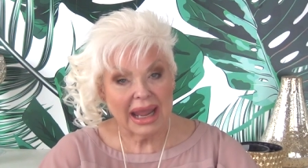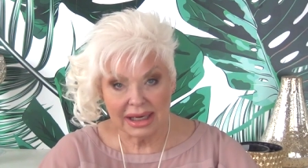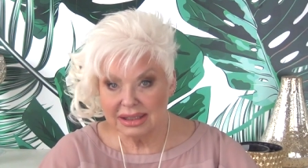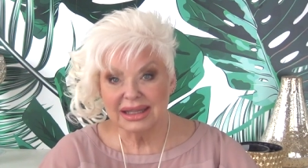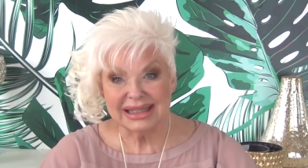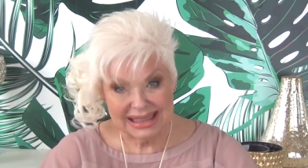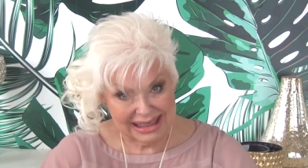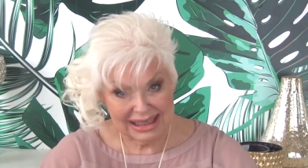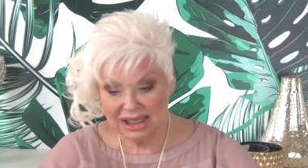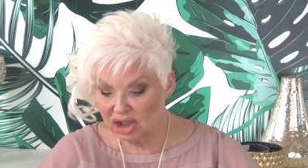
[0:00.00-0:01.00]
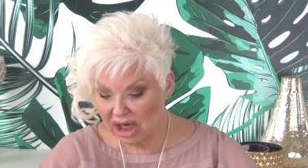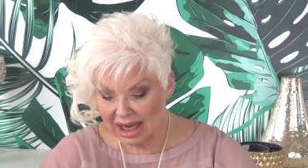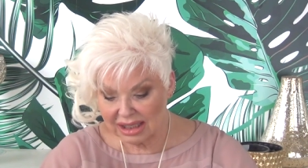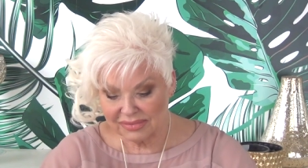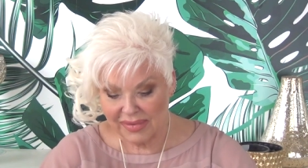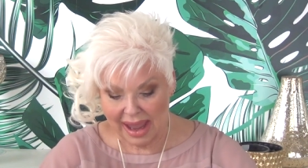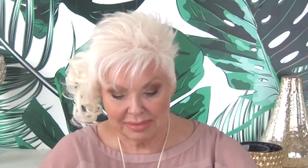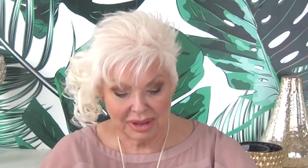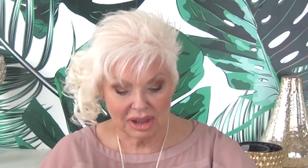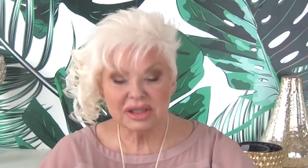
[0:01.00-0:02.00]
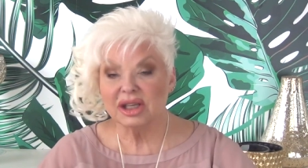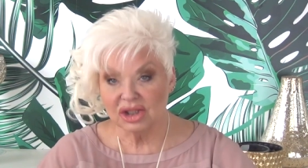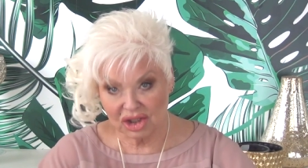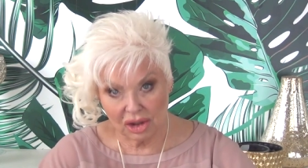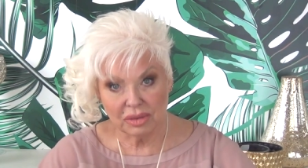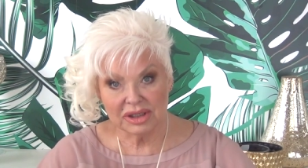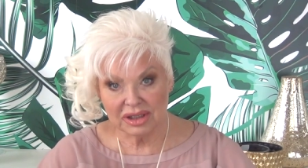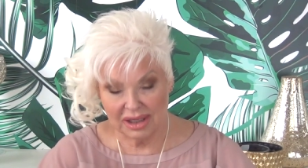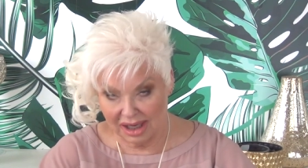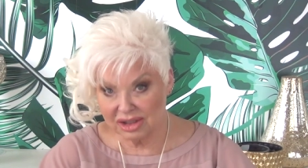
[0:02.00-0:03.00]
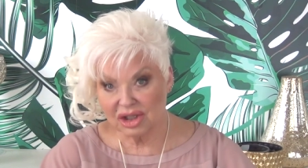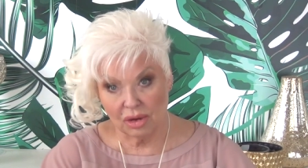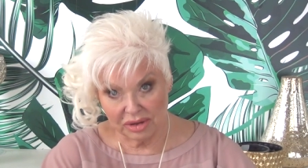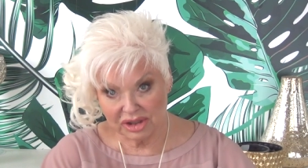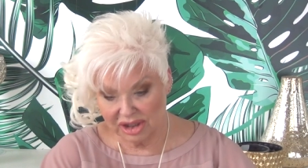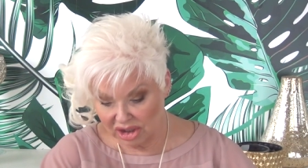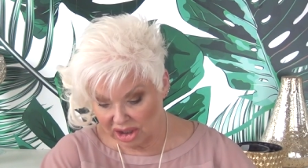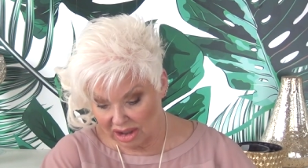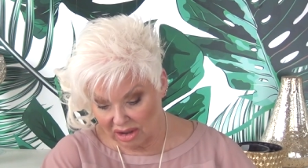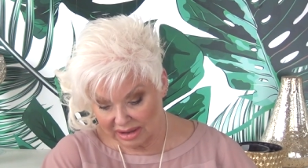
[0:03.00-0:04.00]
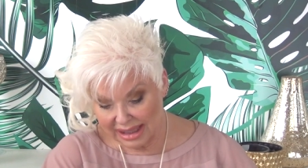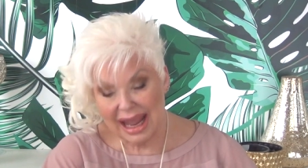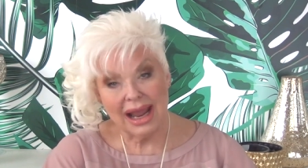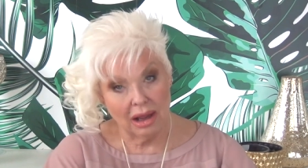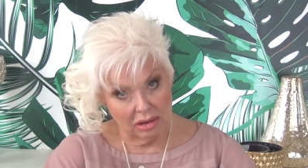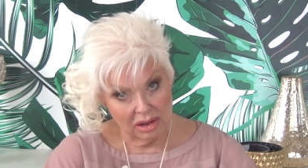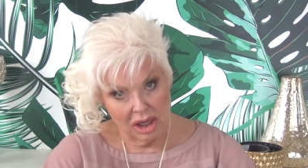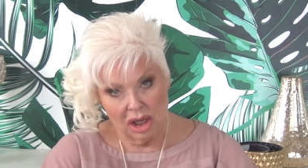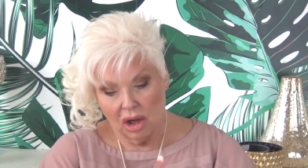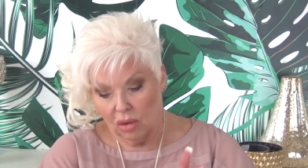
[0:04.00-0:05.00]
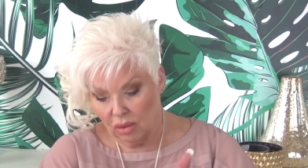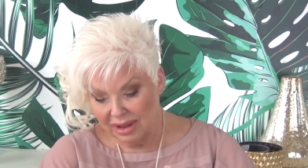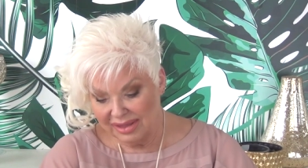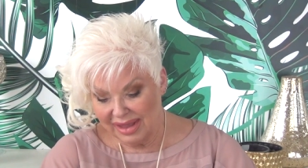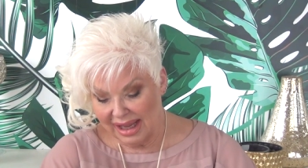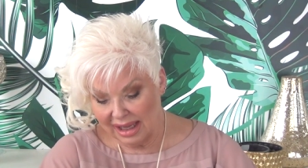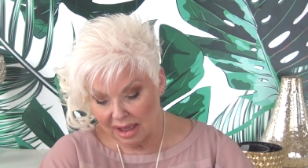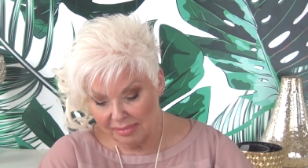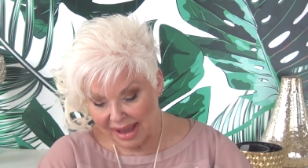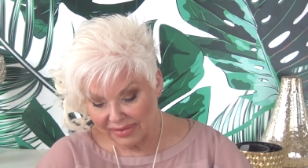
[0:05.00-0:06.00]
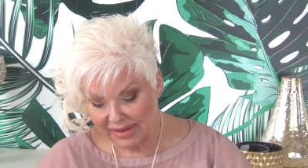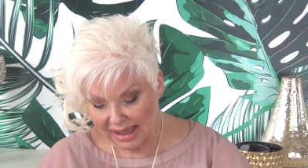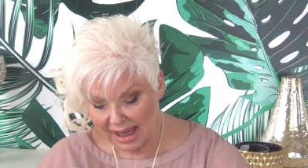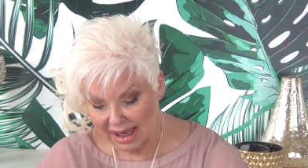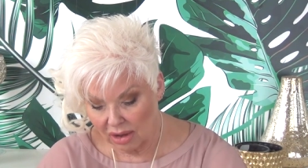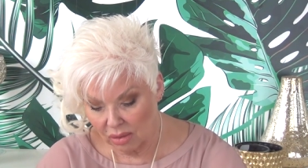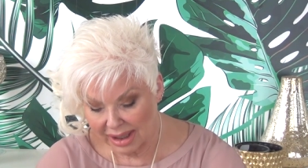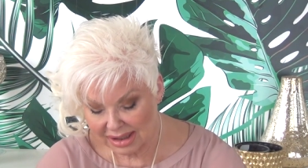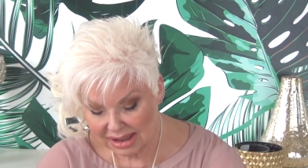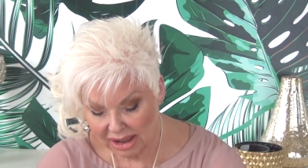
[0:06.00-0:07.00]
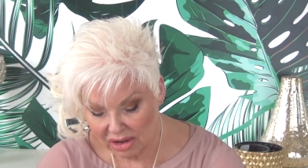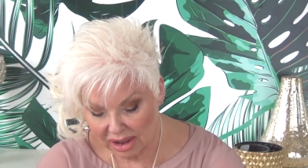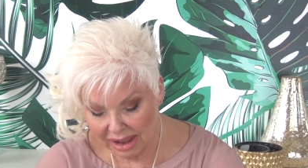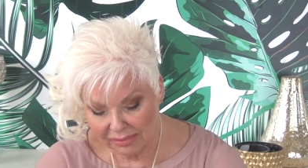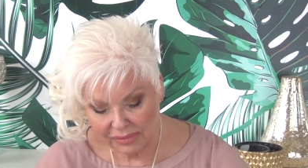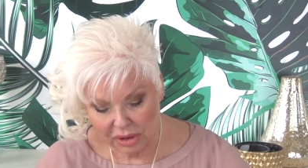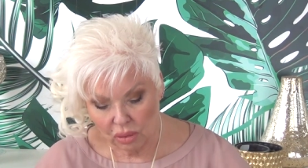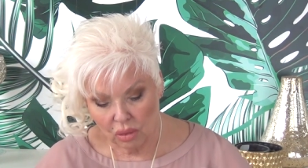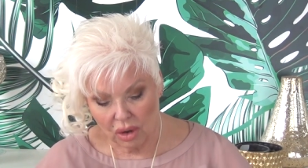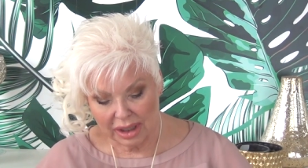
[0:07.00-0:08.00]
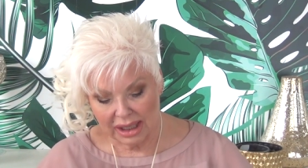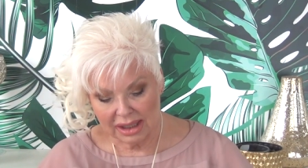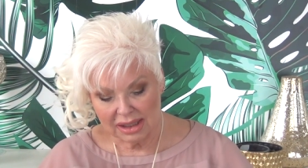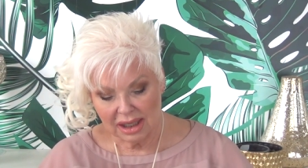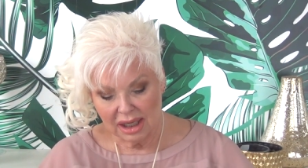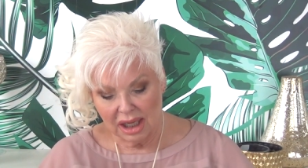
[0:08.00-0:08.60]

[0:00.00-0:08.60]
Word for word: And the DJ is fabulous and so is so is the gel. Now, one thing about the AOX here, if you wanted